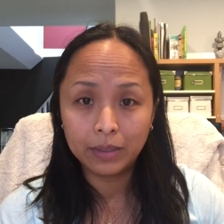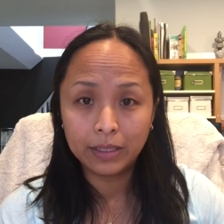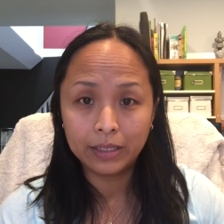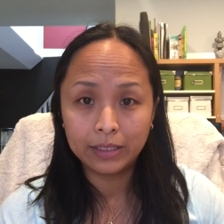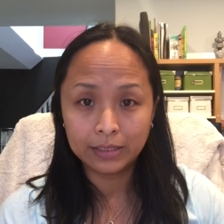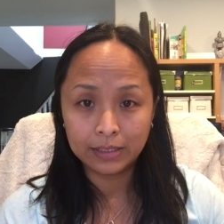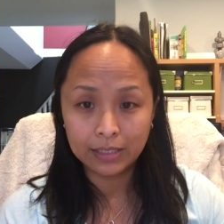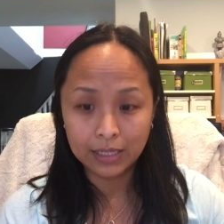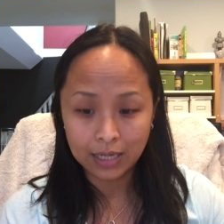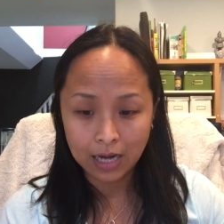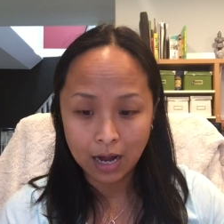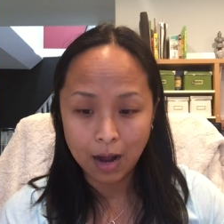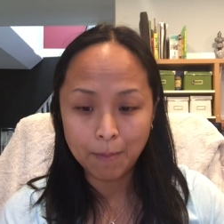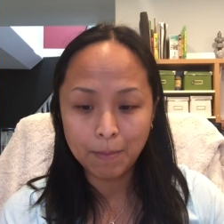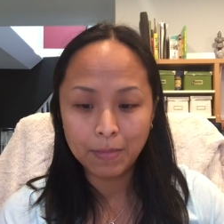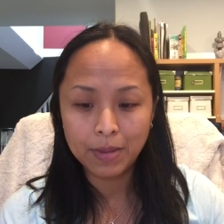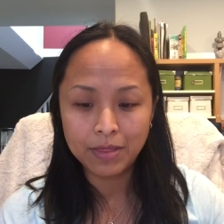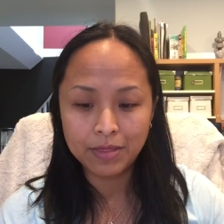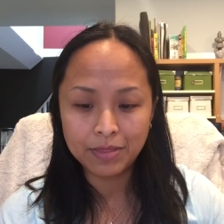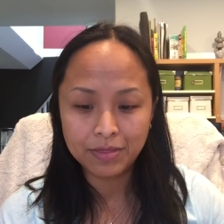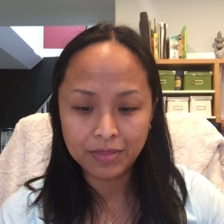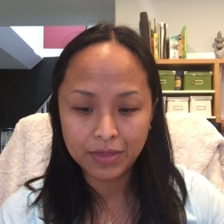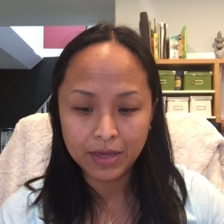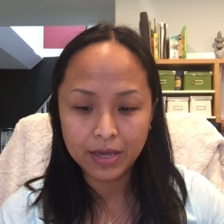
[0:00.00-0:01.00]
is a
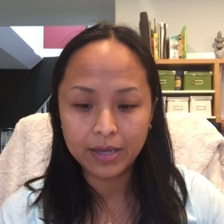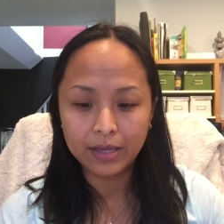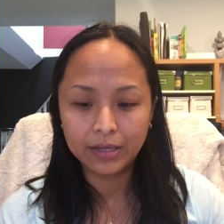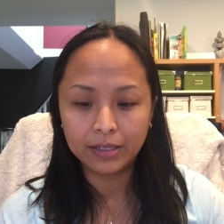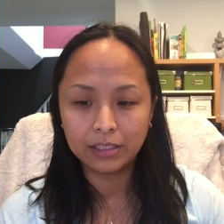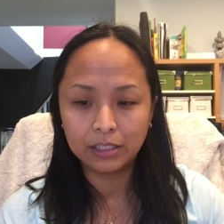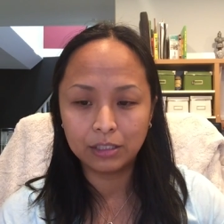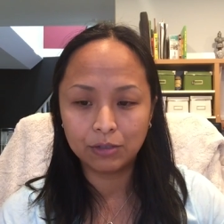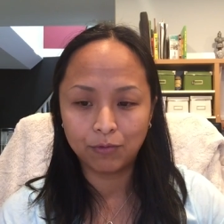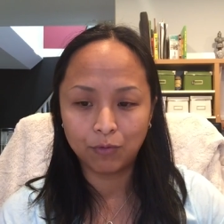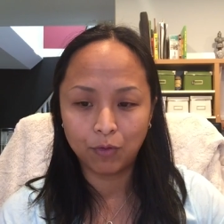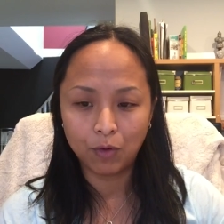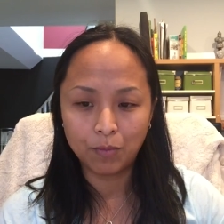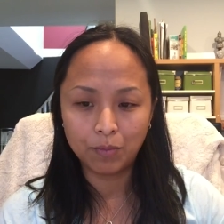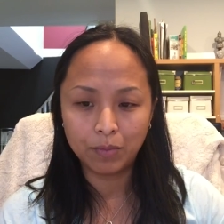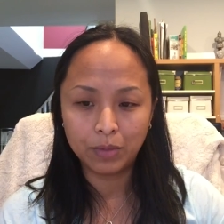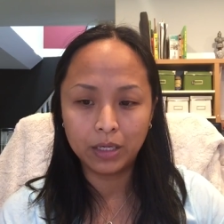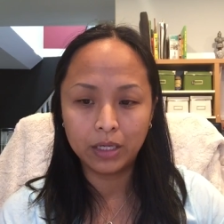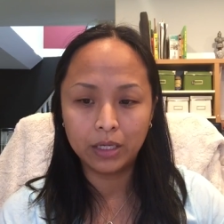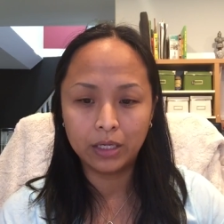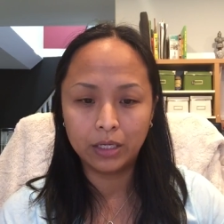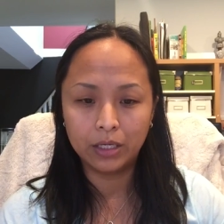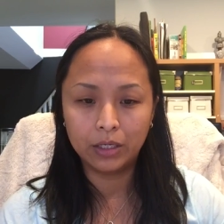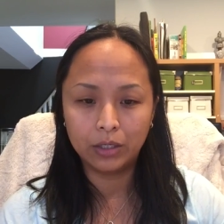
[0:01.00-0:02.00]
common things for
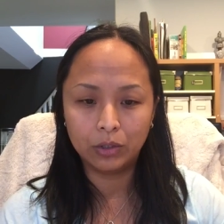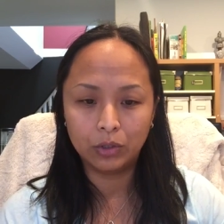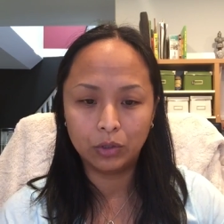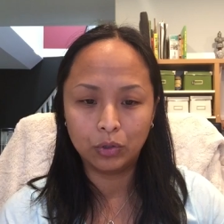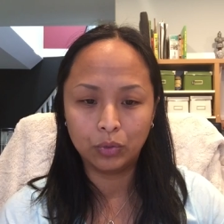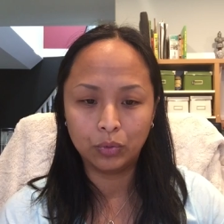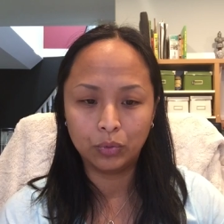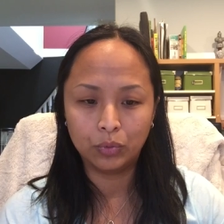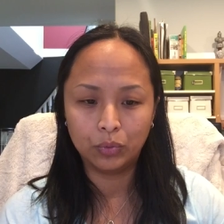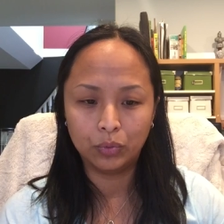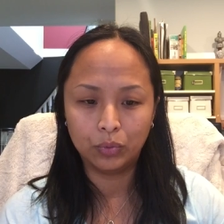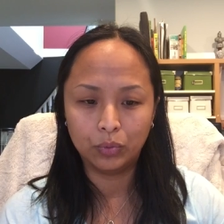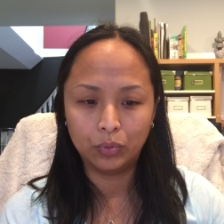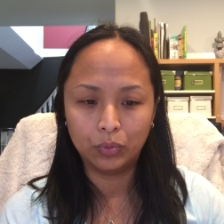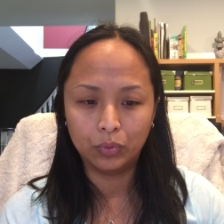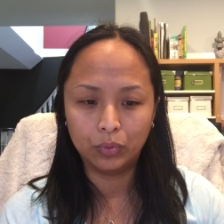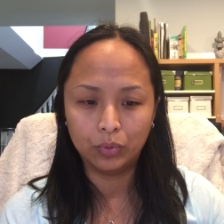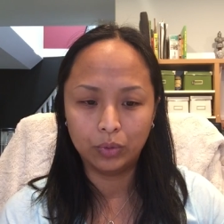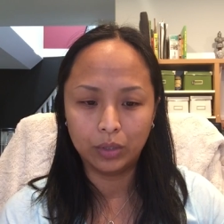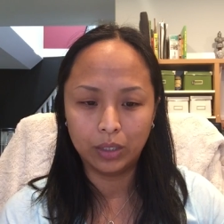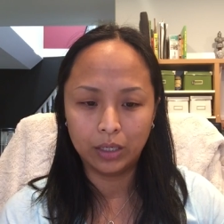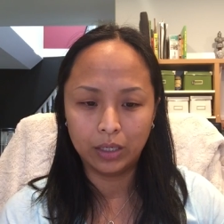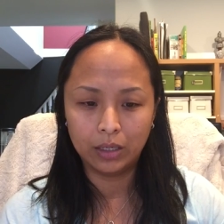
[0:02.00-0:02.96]
me to,